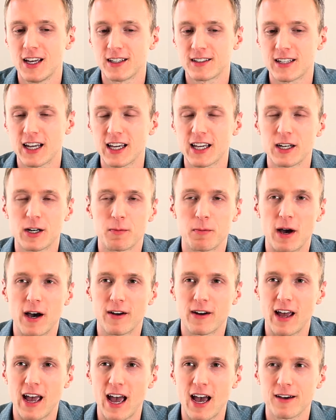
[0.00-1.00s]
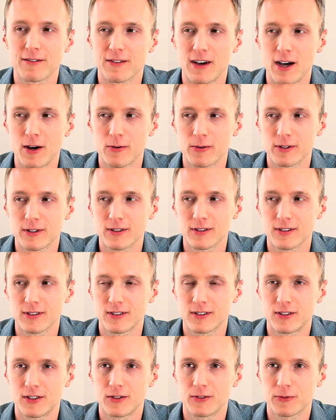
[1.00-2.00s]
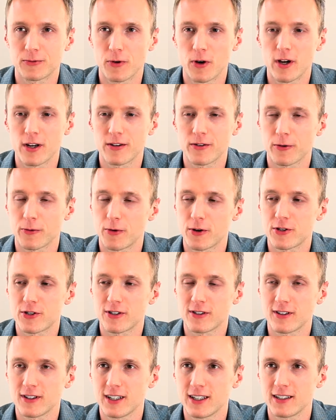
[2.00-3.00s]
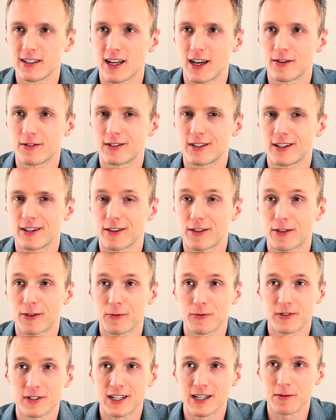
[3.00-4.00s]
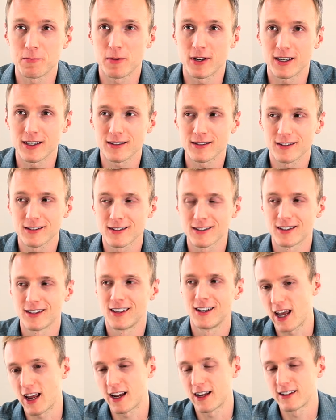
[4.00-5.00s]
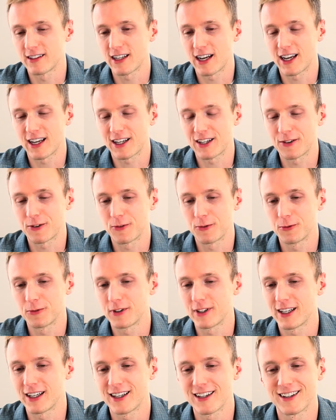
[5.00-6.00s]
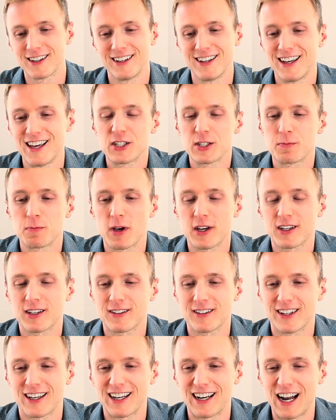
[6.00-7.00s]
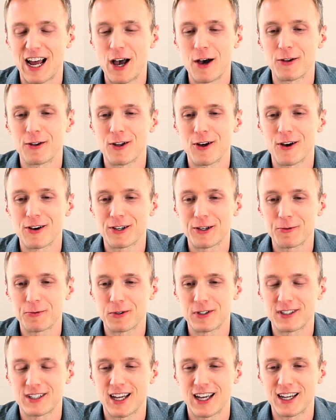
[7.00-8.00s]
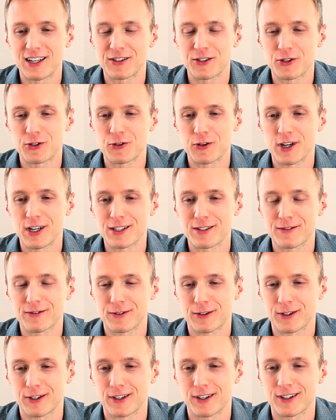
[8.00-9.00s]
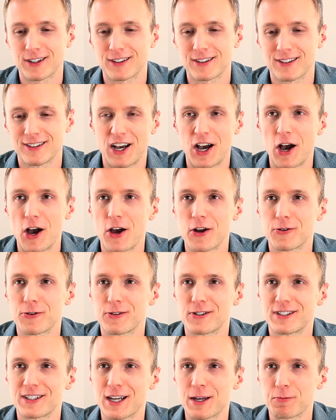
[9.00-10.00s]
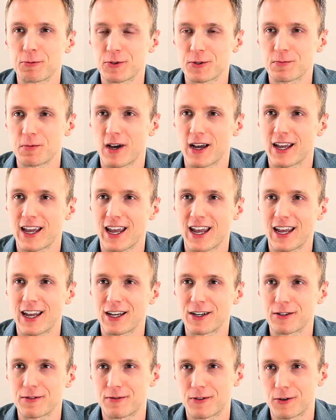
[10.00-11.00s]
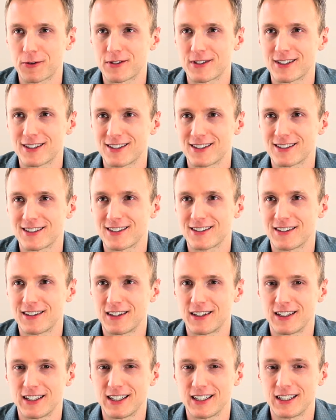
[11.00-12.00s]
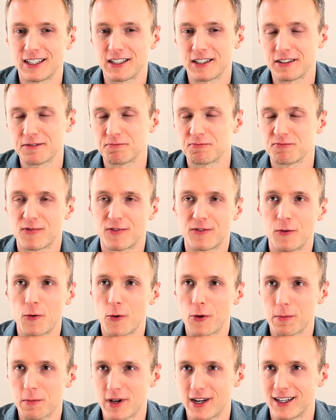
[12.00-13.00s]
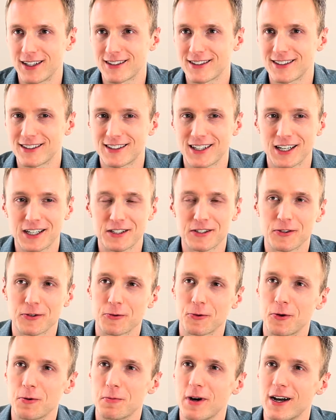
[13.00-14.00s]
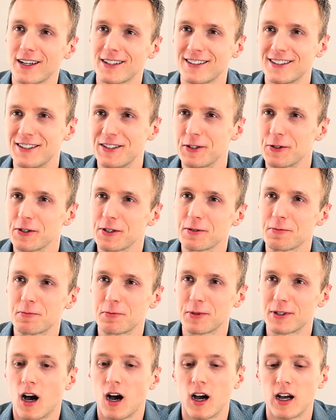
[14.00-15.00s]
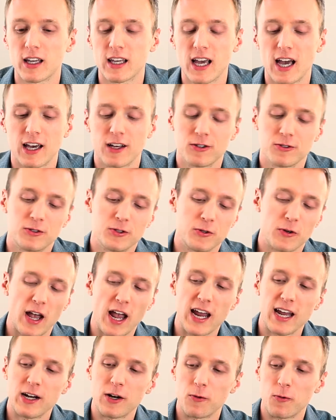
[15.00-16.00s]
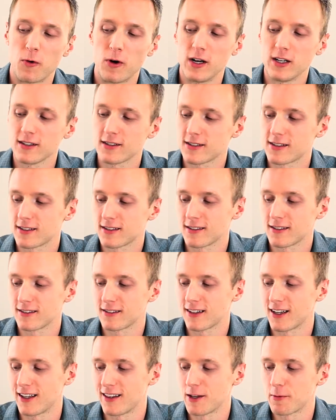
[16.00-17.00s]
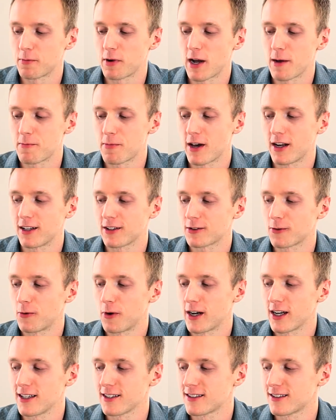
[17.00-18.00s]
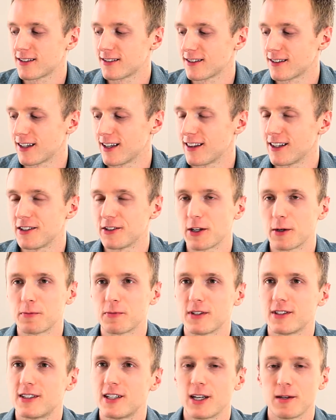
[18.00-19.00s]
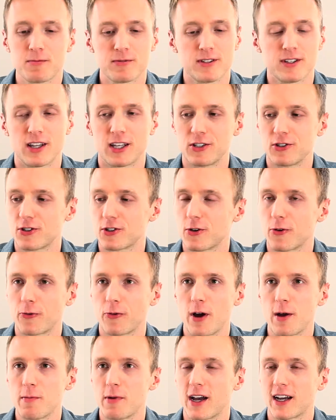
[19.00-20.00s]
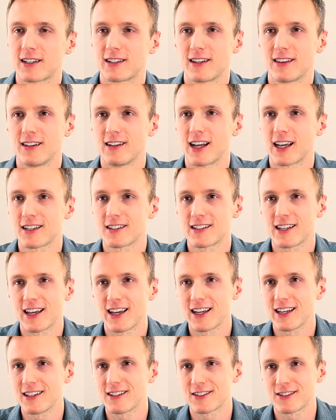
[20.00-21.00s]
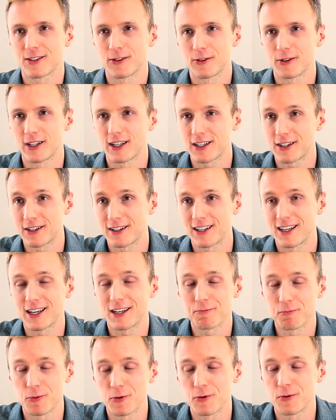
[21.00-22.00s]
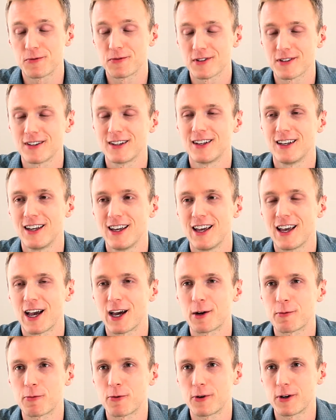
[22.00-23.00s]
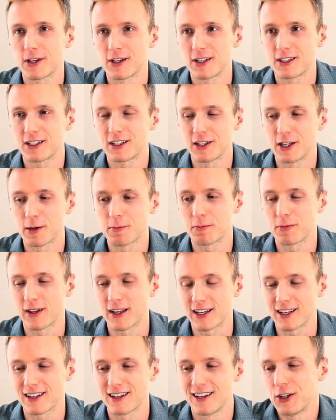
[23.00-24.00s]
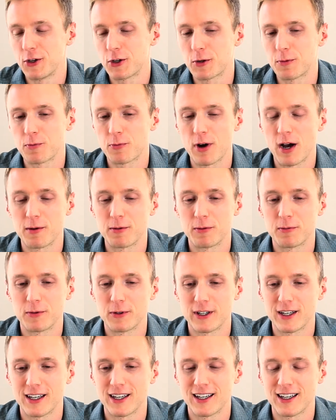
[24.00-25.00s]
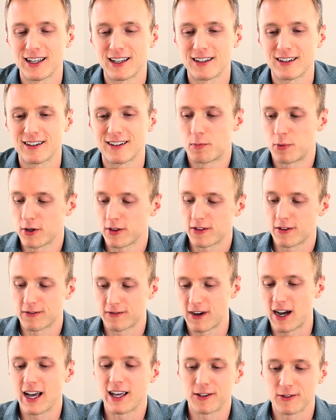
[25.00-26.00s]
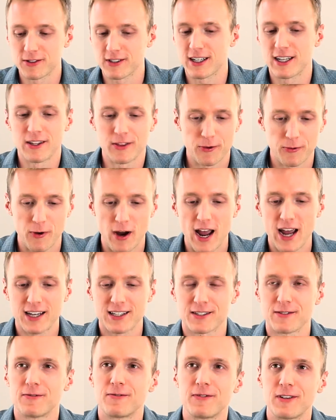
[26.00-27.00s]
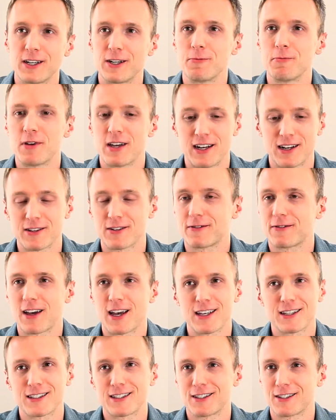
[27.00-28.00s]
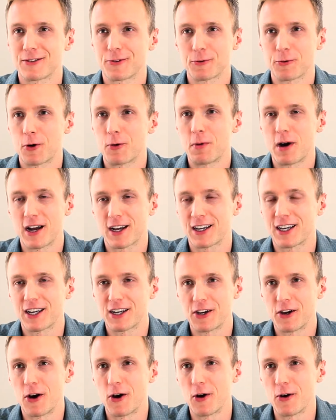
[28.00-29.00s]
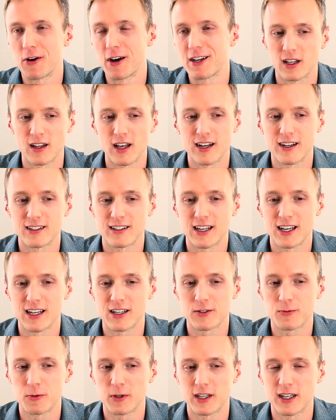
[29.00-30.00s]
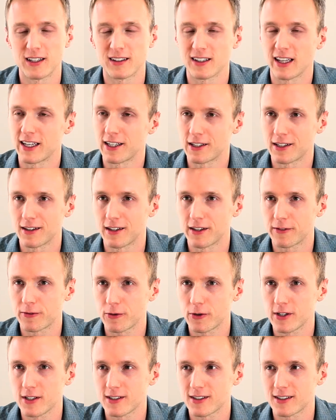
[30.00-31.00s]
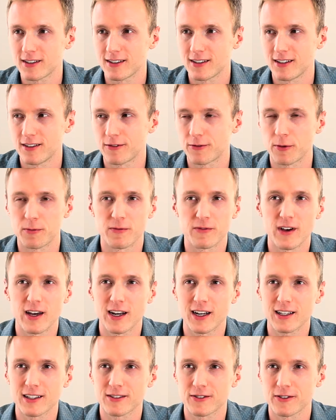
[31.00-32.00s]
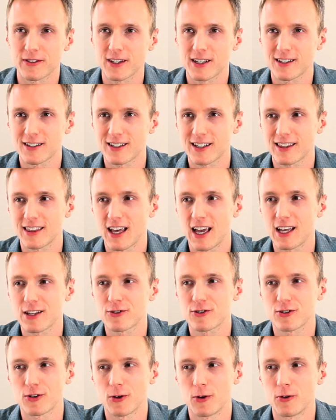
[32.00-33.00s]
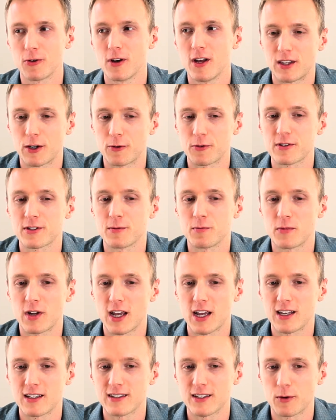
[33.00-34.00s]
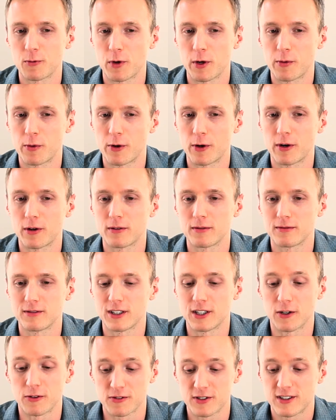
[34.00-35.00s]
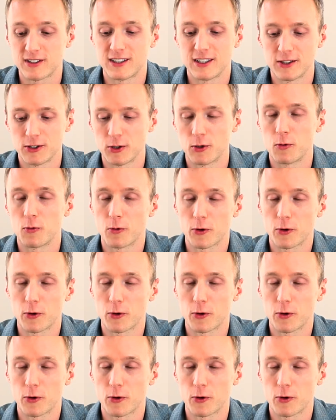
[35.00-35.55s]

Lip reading: taking about a half hour to run originally down to 13 minutes. And I can only speculate how long it would take to transfer 100 samples by hand versus the 4 minutes it takes the robot to do it. Yeah, it'll do 8 at once, and then pipette it twice, and then dump the tips, and then just go right back to the next 8. So it moves at a pretty good clip. Like, you can probably put the vials in the racks and feed them in as fast as the robot can go. A lot of days we get late deliveries from FedEx or things like that, so there were some days that we were still